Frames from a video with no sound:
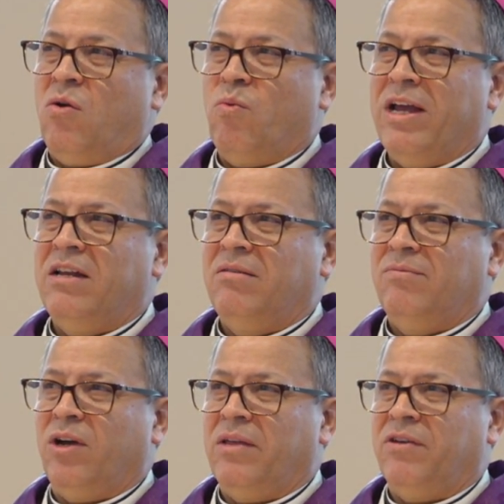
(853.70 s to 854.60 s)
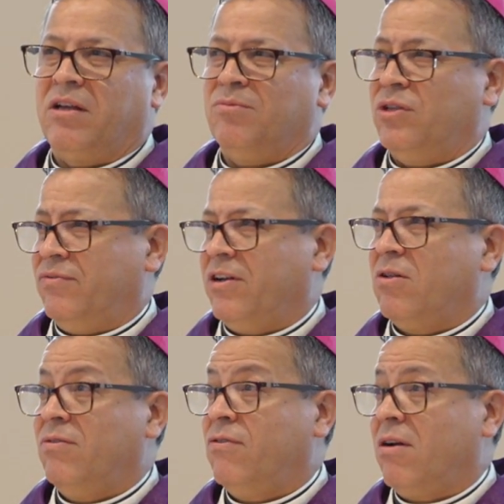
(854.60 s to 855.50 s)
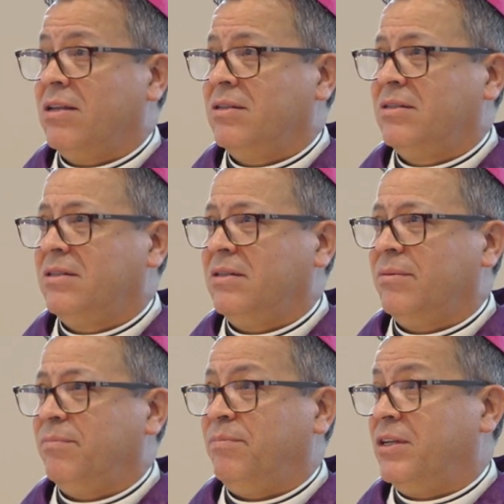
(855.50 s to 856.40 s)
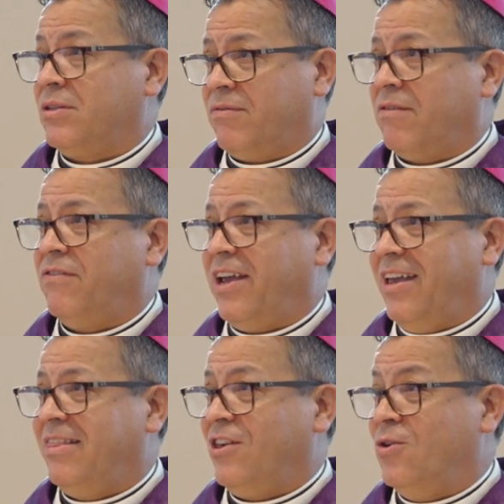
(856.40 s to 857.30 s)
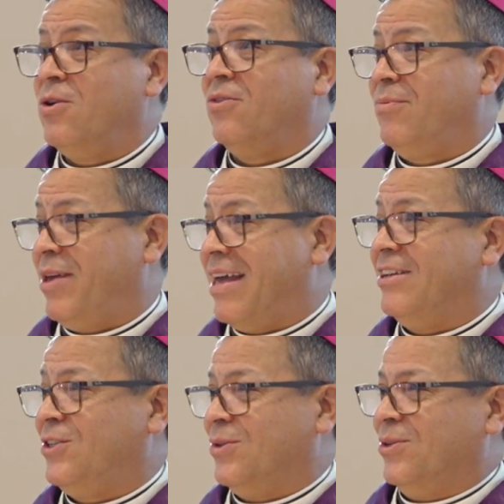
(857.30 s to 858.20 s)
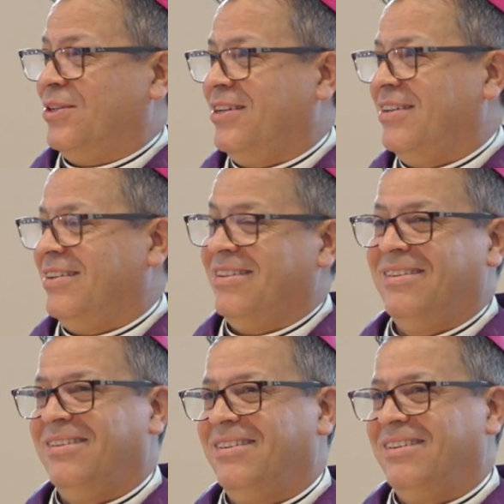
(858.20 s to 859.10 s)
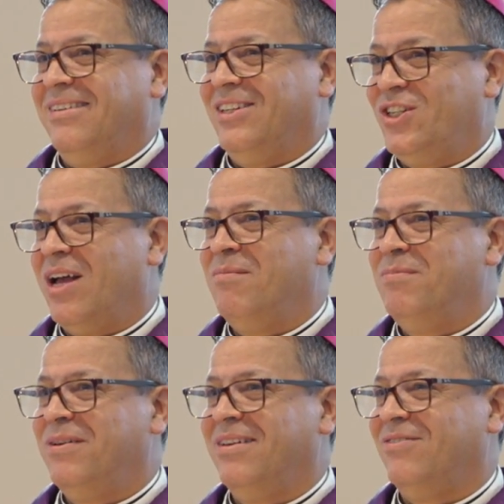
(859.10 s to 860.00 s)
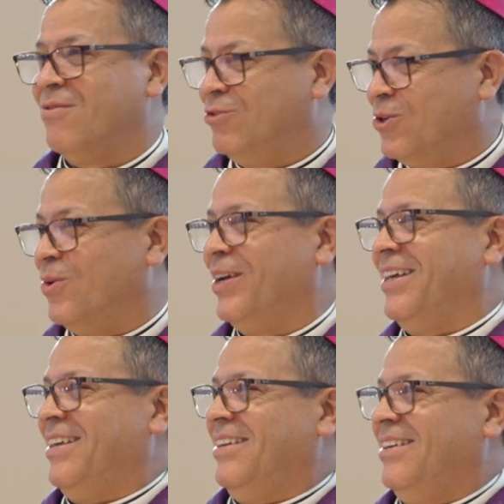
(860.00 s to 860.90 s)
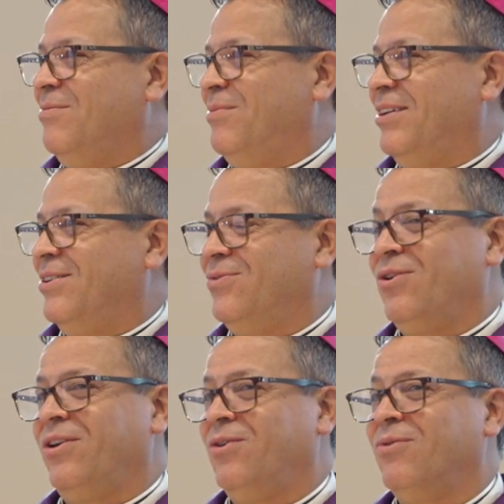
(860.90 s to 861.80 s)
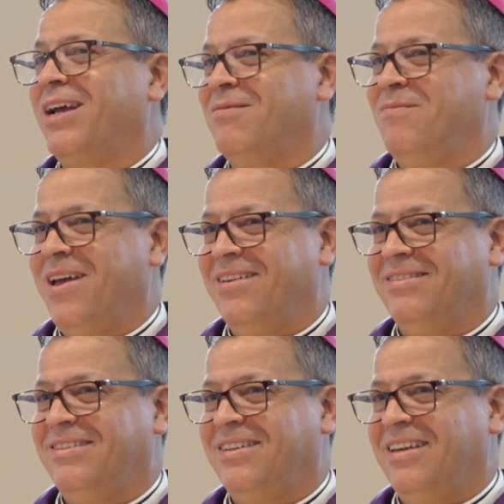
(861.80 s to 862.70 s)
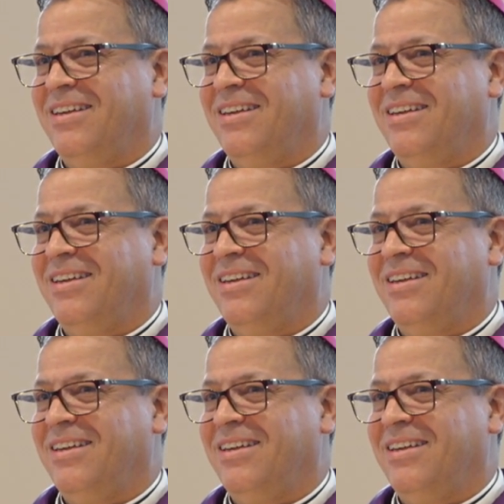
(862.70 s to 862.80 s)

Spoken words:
When it becomes difficult for us because of our faith, the beatitude. Jump from joy, because your recompense